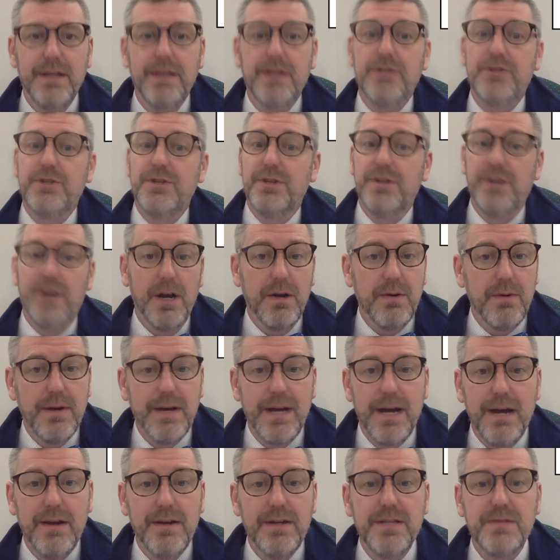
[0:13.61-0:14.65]
and Chautauqua
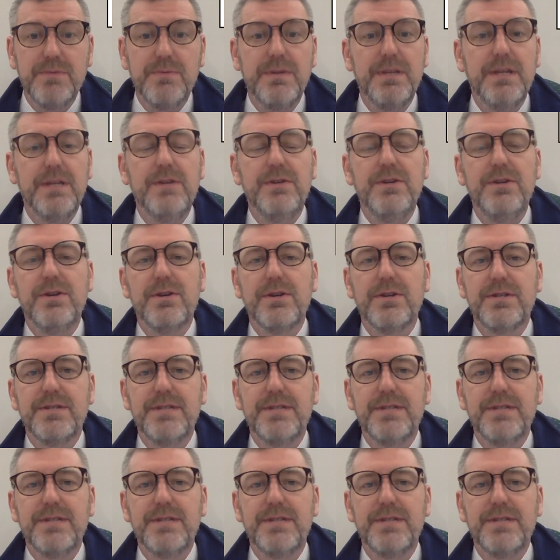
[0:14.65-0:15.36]
County is within New York